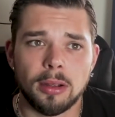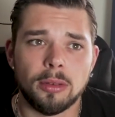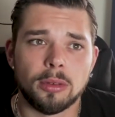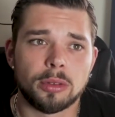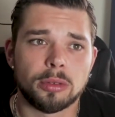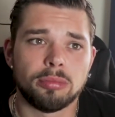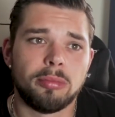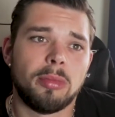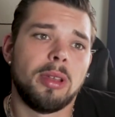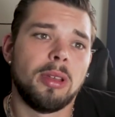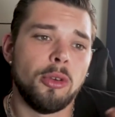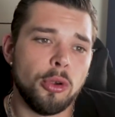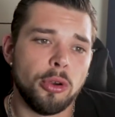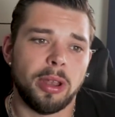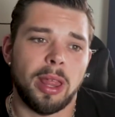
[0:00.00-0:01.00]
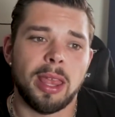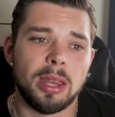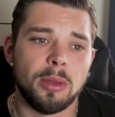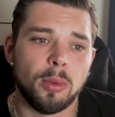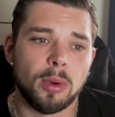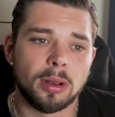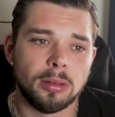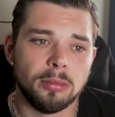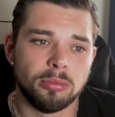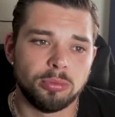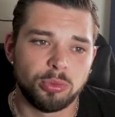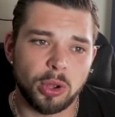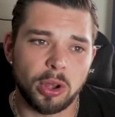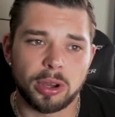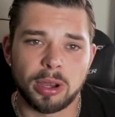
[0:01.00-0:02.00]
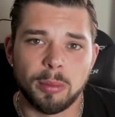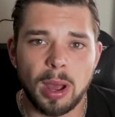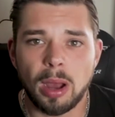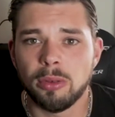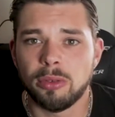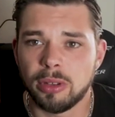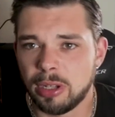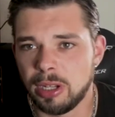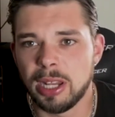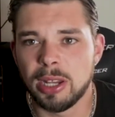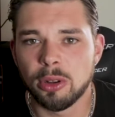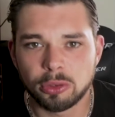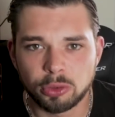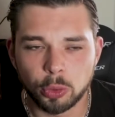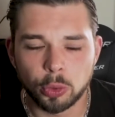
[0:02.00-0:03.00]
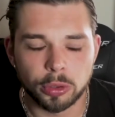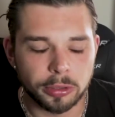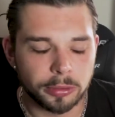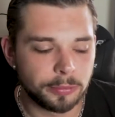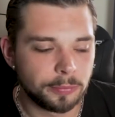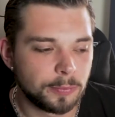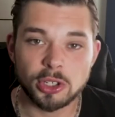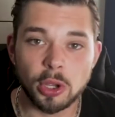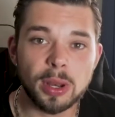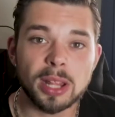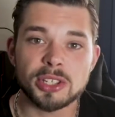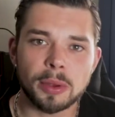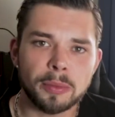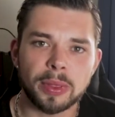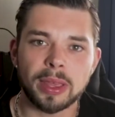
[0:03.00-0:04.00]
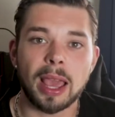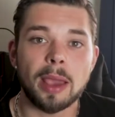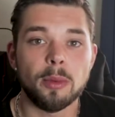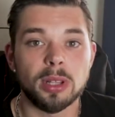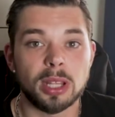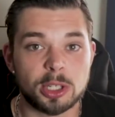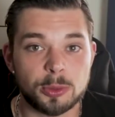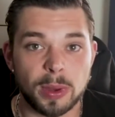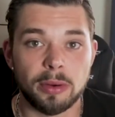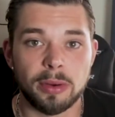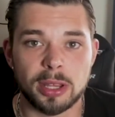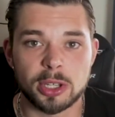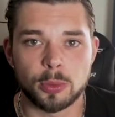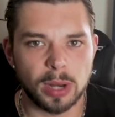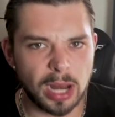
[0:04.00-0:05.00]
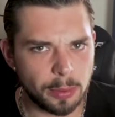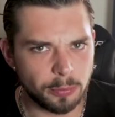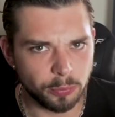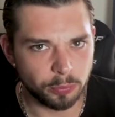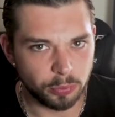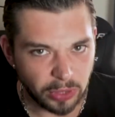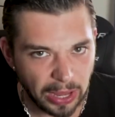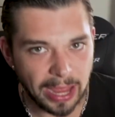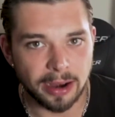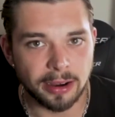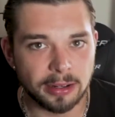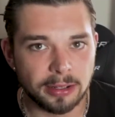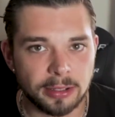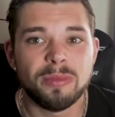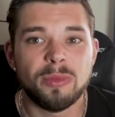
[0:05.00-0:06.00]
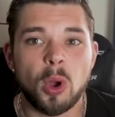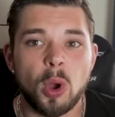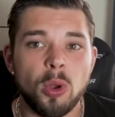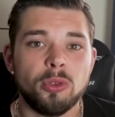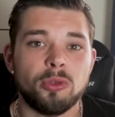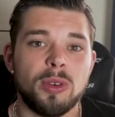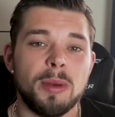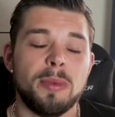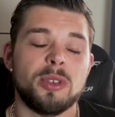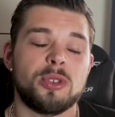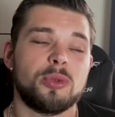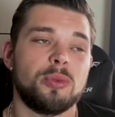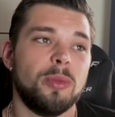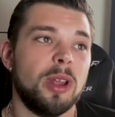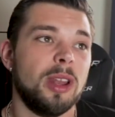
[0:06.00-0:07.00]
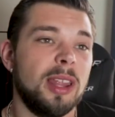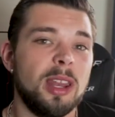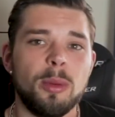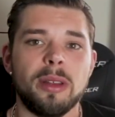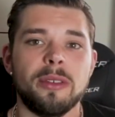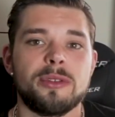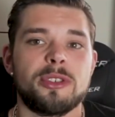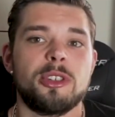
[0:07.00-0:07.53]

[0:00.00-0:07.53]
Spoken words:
or heard anyone talk about a little tour. So that's something I will experience when I'm there. The whole trip is a little bit of a